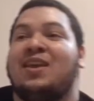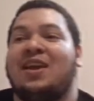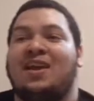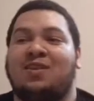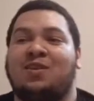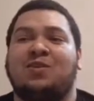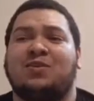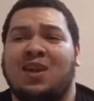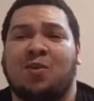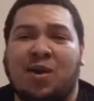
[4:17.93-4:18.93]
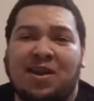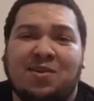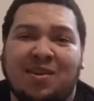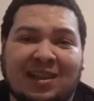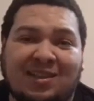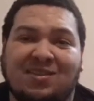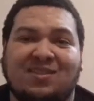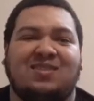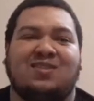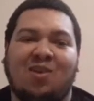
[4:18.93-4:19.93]
And the dude's like, why do you like this
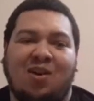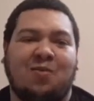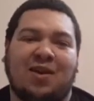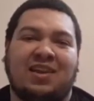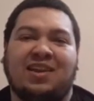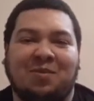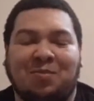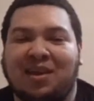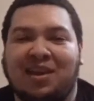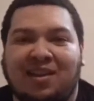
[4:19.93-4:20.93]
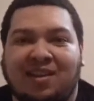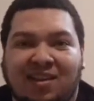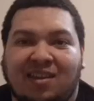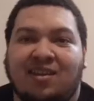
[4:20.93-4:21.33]
song? Why do they keep playing it?